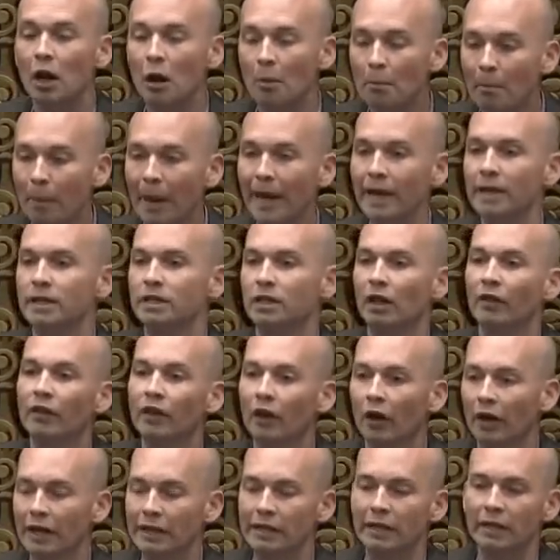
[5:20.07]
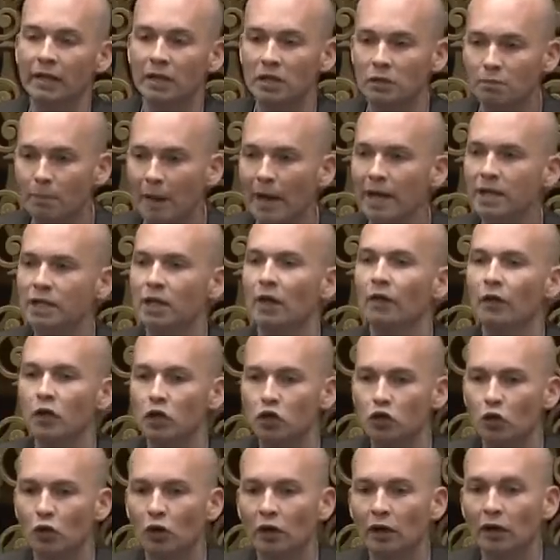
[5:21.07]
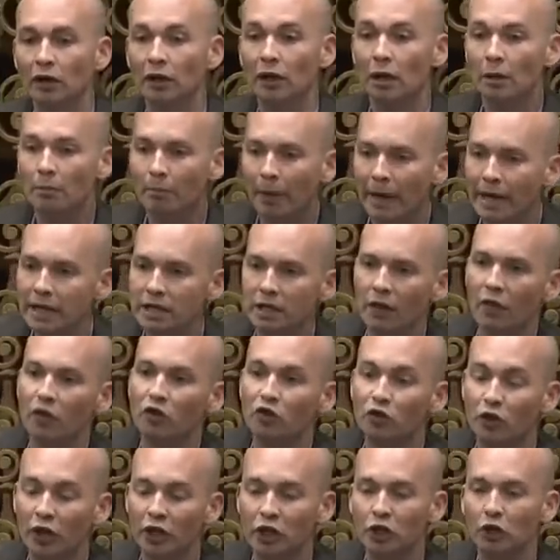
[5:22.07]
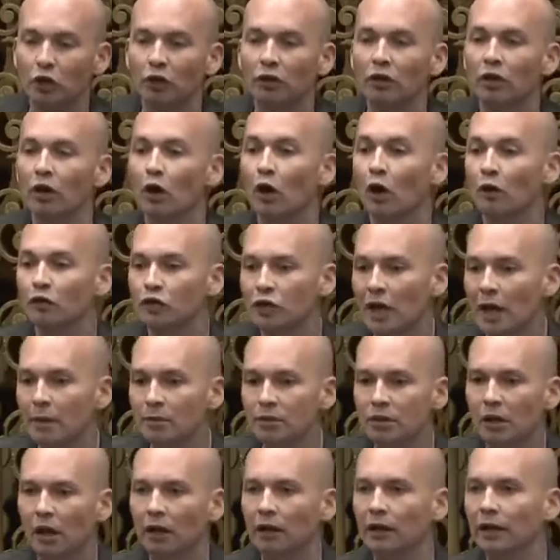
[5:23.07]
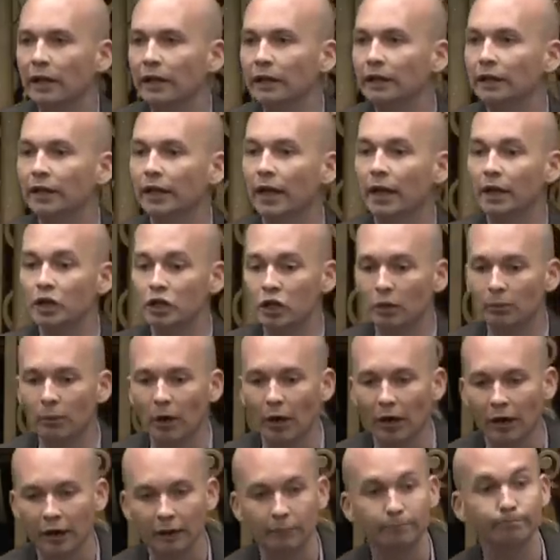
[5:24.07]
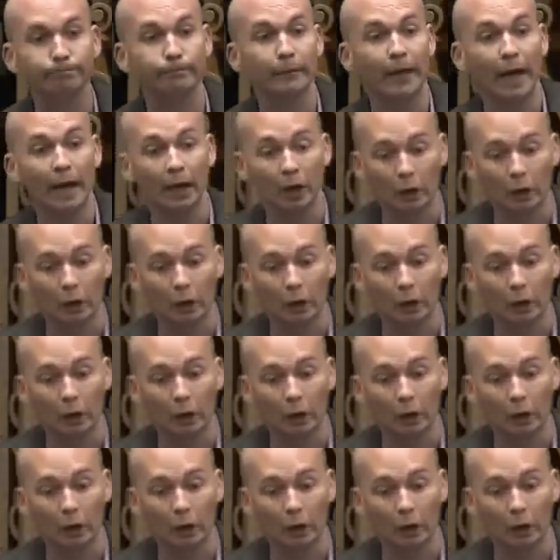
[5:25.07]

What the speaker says: based on the ideas, based on the struggle, based on the tradition of James Connolly and Jim Larkin. Thank you.